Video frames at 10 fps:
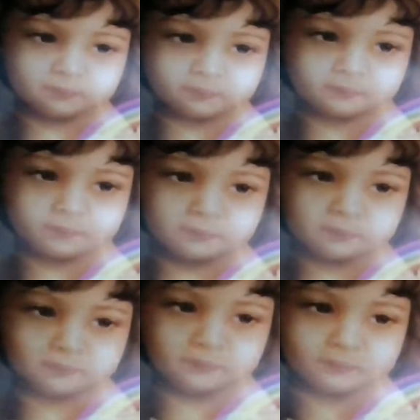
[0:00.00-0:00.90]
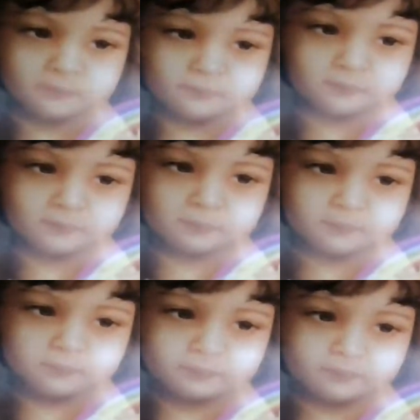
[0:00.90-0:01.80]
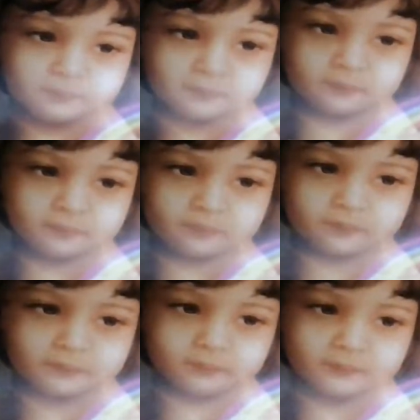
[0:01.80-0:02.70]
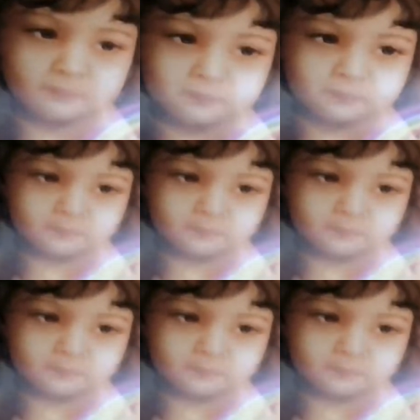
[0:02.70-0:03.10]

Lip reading: That you were going to be happy. So